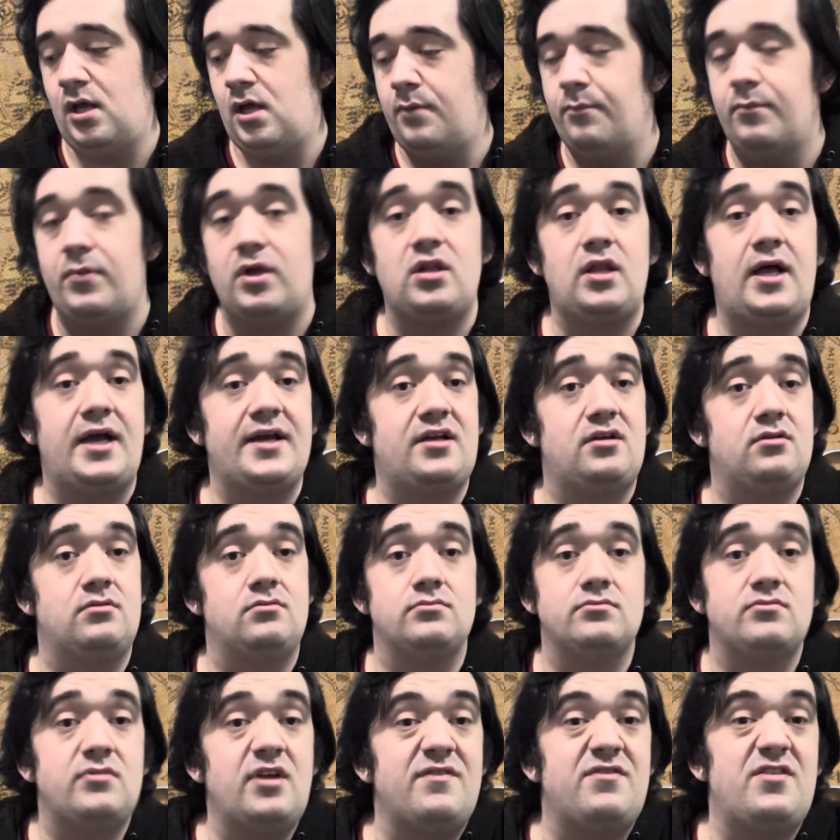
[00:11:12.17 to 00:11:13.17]
But like,
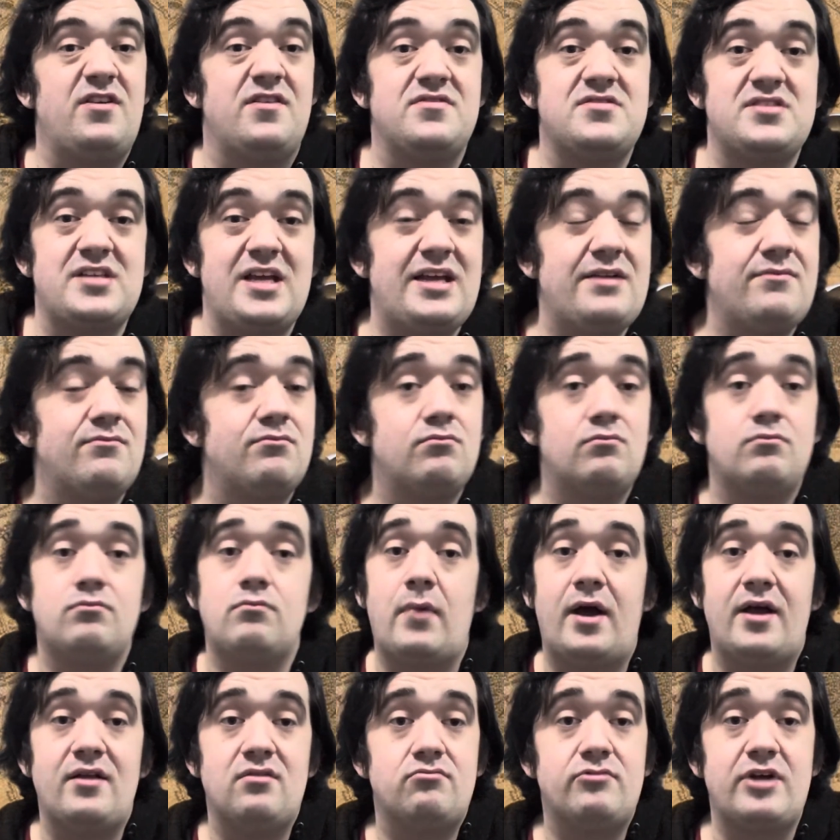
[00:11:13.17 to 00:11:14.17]
if you've seen
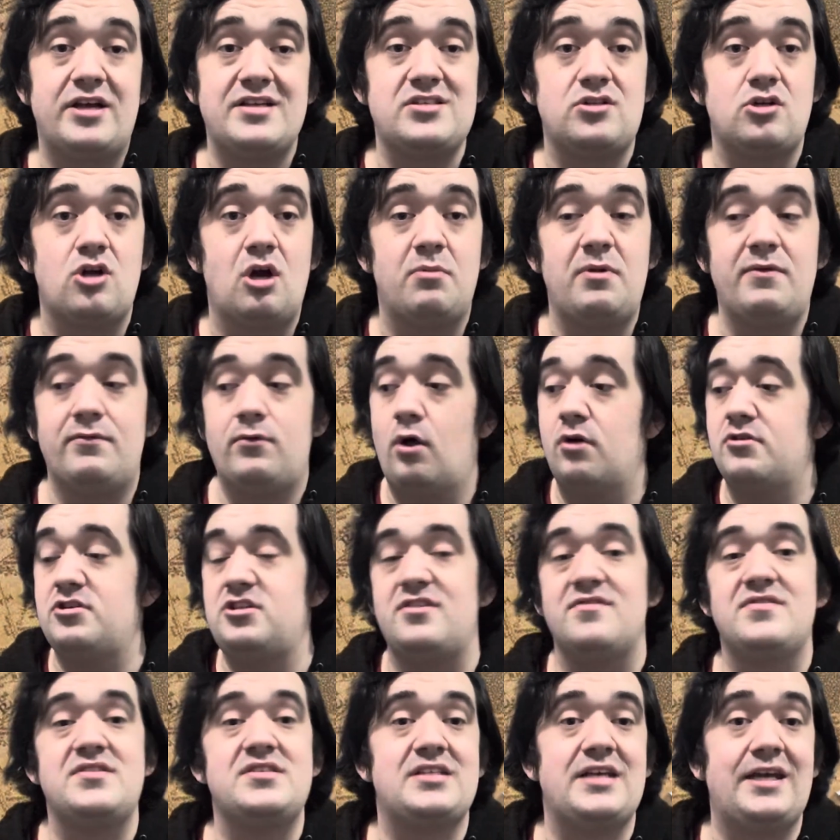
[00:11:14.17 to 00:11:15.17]
my recent hobby vlogs,
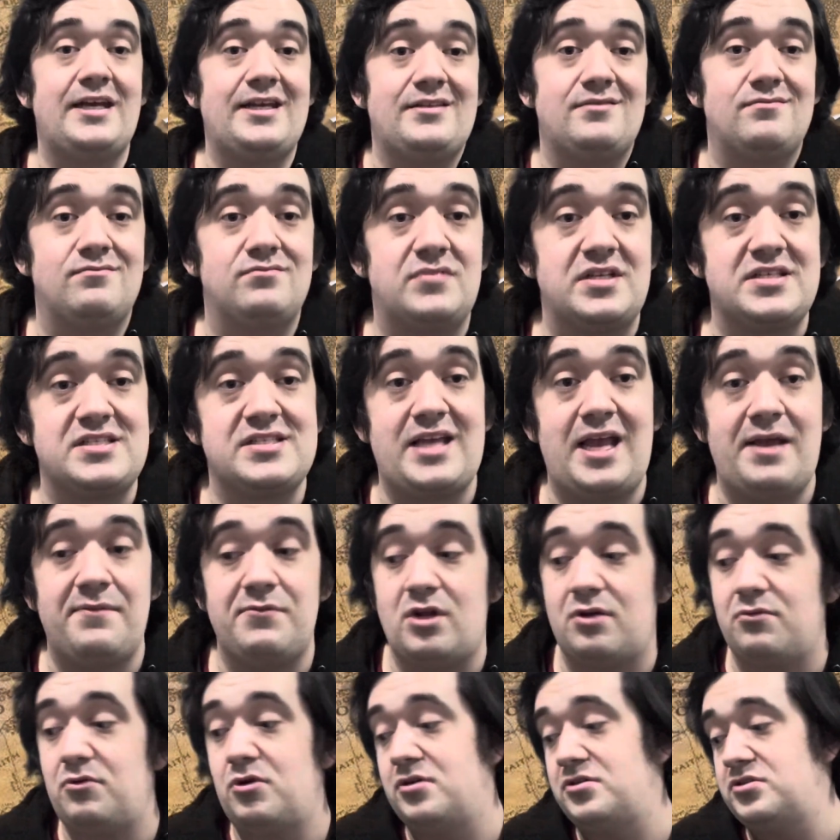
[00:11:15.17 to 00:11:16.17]
you've seen the scheme that
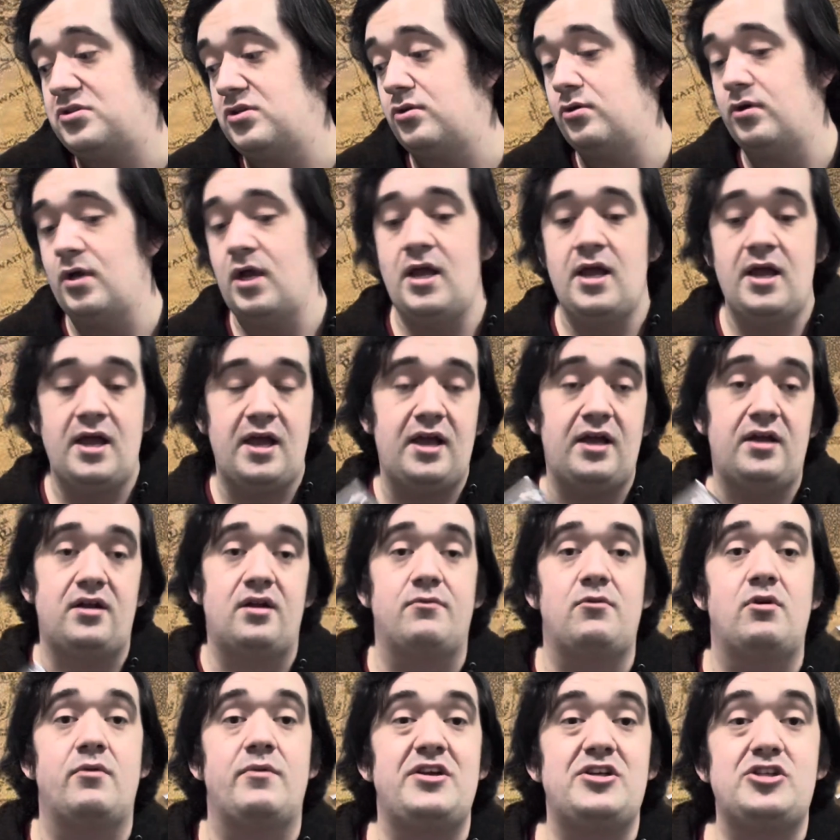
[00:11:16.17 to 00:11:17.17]
I'm going to do, and I'm
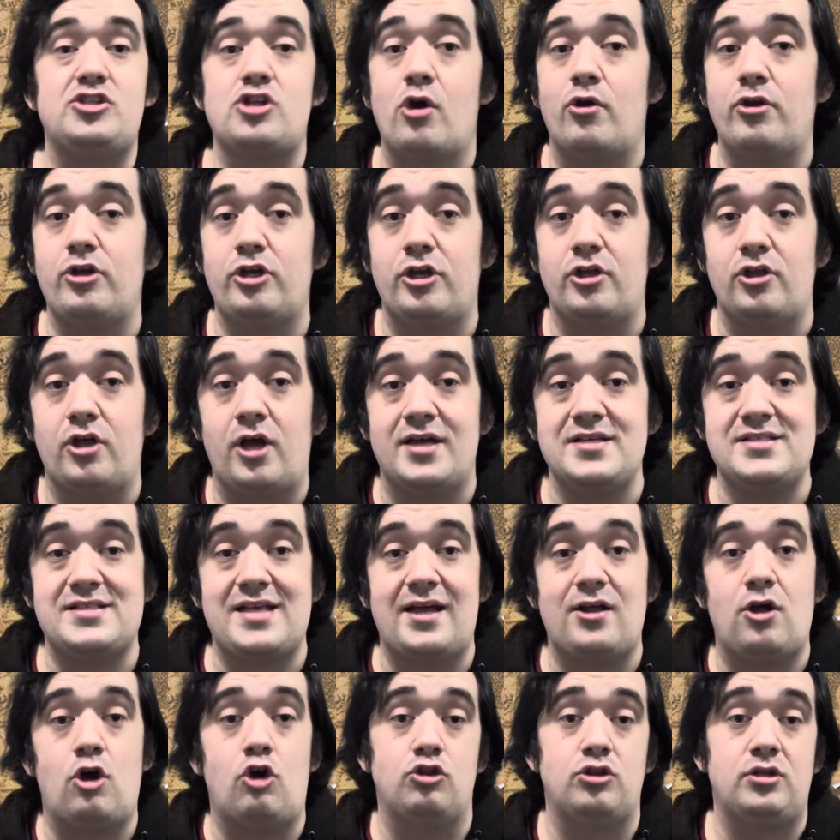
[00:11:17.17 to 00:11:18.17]
going to be showing you guys
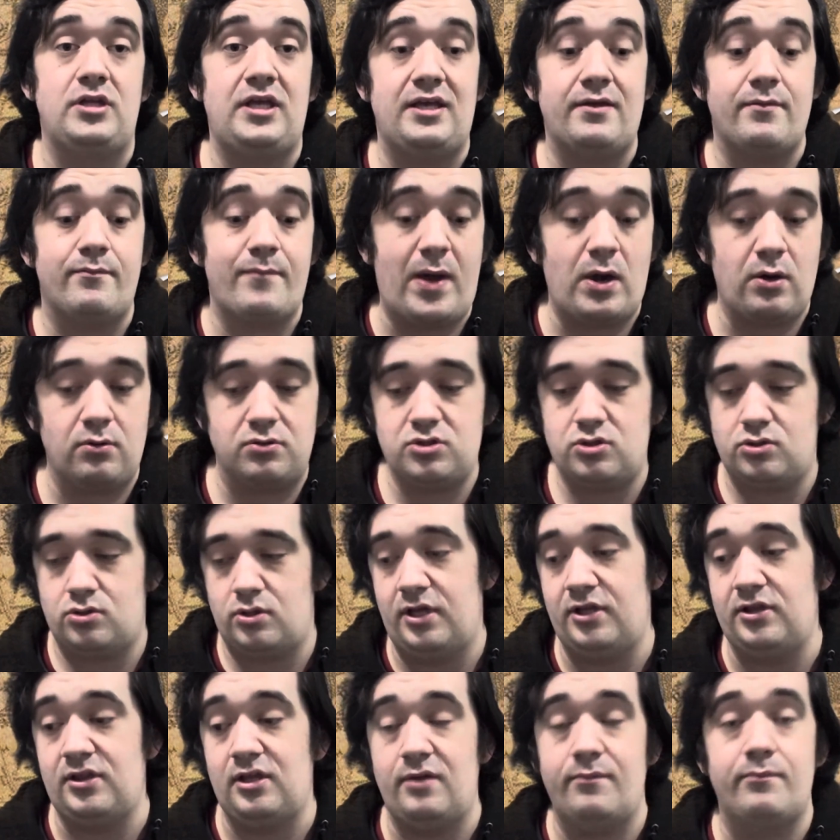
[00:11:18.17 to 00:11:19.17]
that on the
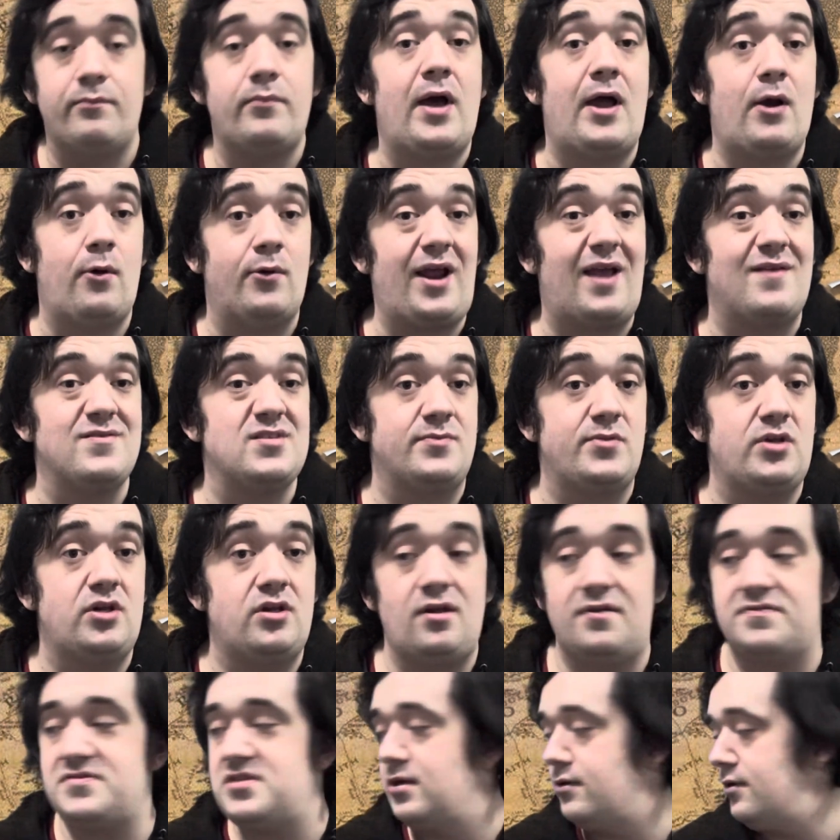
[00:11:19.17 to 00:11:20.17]
Battle Games of
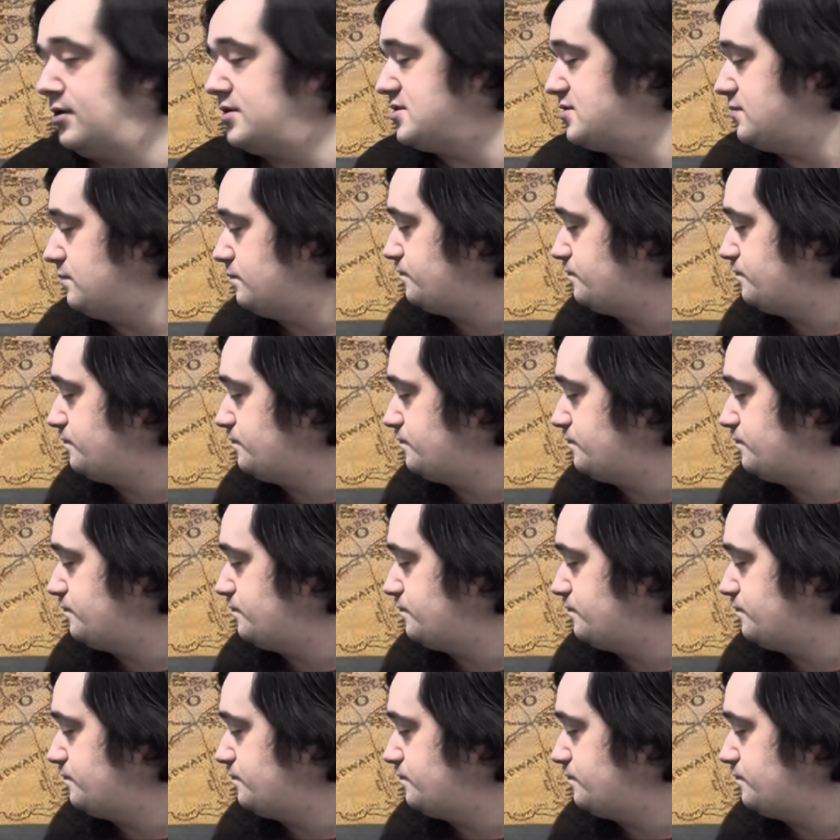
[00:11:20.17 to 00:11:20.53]
Middle-earth series.